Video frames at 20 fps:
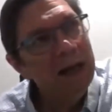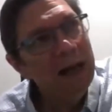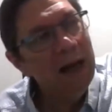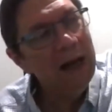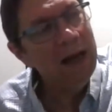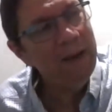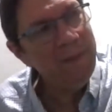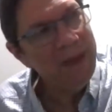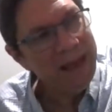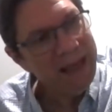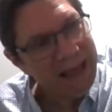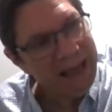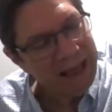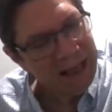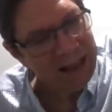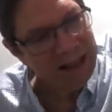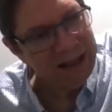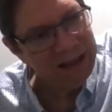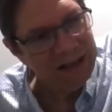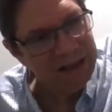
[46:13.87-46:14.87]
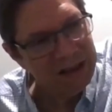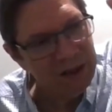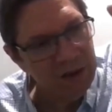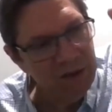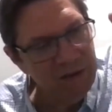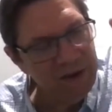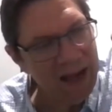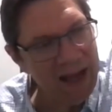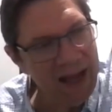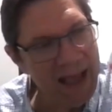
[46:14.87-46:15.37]
I'm
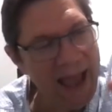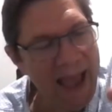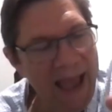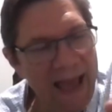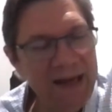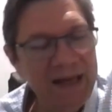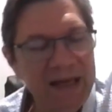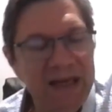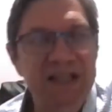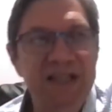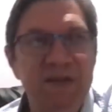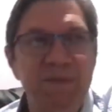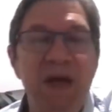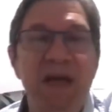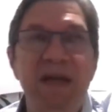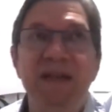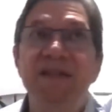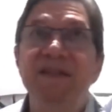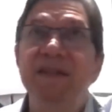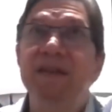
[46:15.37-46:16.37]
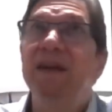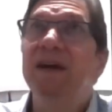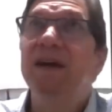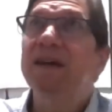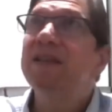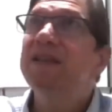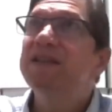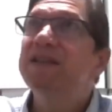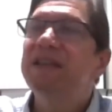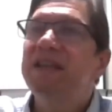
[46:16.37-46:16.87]
into the attic space and I
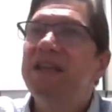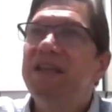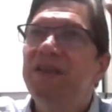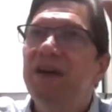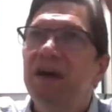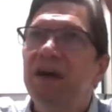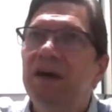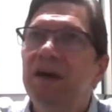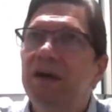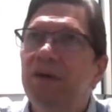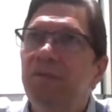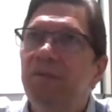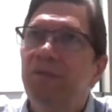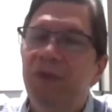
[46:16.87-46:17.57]
can see the,